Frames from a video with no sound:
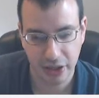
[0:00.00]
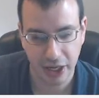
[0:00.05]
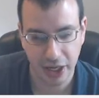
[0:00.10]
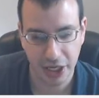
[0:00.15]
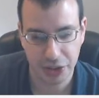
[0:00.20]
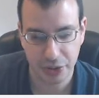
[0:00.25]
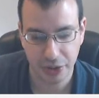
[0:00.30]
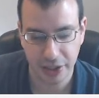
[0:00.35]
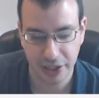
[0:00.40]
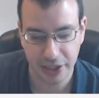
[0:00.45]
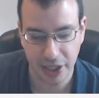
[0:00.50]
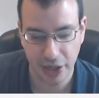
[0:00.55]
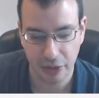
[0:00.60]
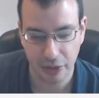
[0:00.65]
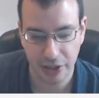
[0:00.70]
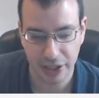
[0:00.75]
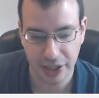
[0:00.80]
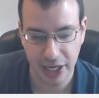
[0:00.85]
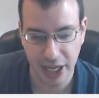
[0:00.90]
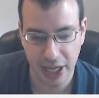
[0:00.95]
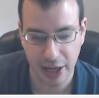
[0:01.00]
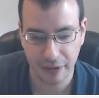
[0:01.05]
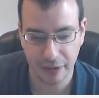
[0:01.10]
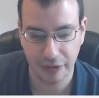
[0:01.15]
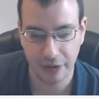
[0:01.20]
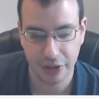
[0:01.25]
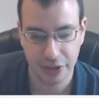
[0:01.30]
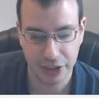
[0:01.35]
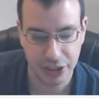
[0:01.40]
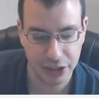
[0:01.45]
I just want to get that written down
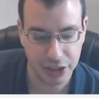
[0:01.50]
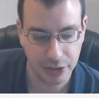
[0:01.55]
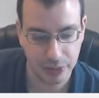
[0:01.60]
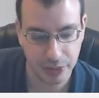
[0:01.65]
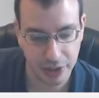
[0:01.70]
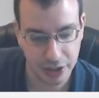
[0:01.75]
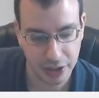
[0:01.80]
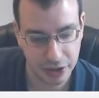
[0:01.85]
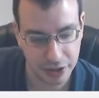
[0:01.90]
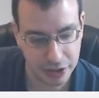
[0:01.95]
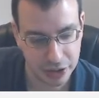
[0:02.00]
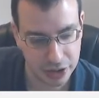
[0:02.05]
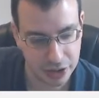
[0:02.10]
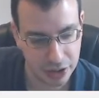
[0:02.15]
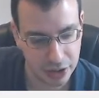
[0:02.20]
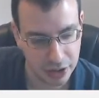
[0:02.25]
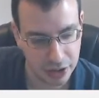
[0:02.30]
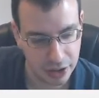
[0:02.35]
before it disappears.